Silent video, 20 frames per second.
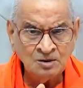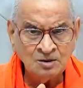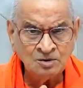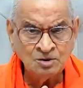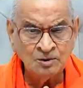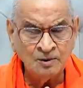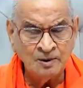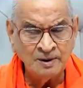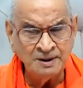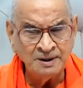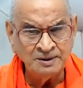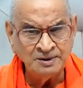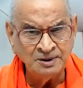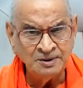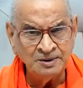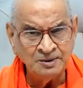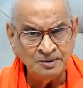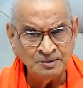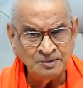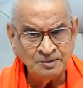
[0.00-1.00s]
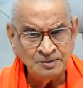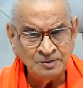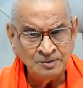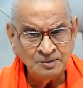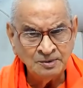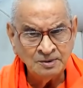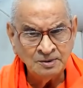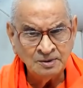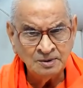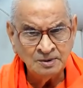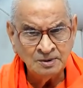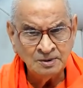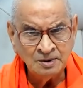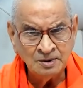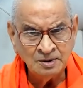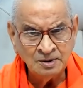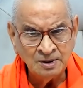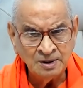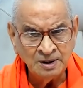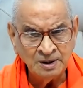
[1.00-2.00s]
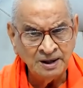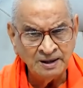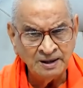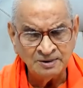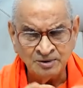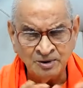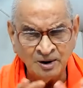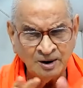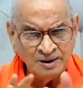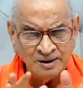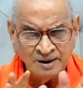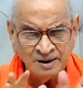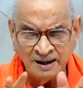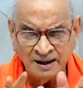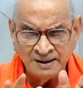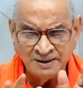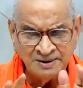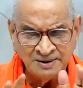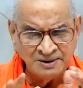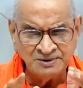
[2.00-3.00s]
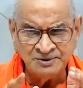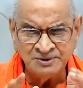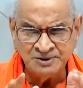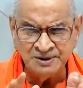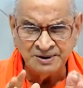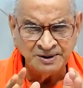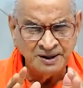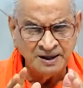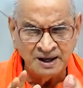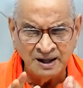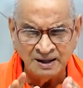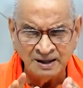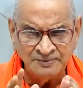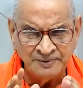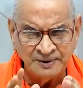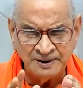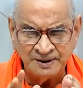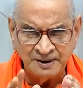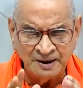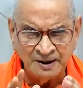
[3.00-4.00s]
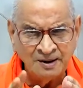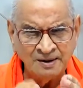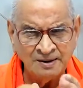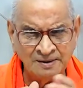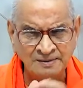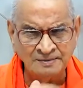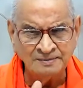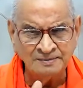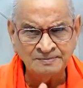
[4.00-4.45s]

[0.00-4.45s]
So what does he do? He does not like this city life at all.